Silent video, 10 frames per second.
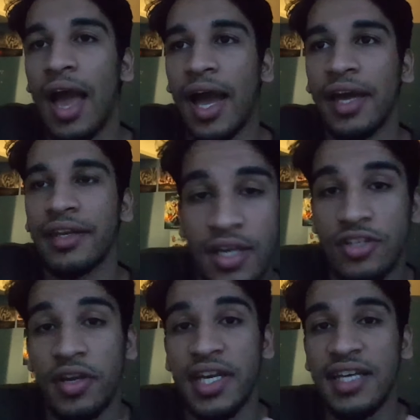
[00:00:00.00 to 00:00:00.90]
And
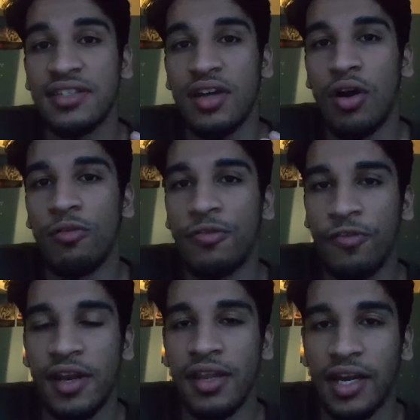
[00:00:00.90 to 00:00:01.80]
so he has an old
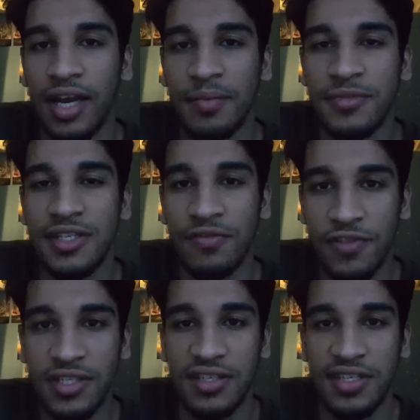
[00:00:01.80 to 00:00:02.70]
friend that comes and
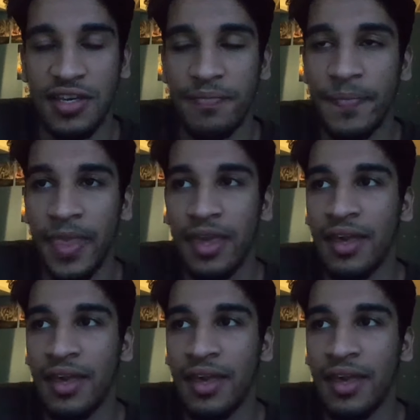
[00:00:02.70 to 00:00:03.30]
visits him.